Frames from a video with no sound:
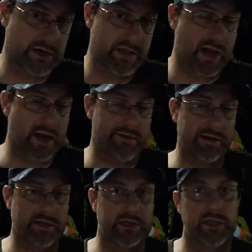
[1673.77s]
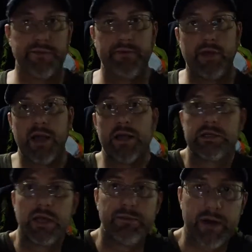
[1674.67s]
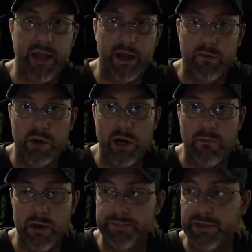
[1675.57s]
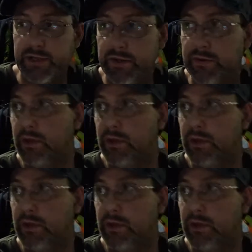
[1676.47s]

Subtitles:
Thought I would just give you guys an update of what I'm up to.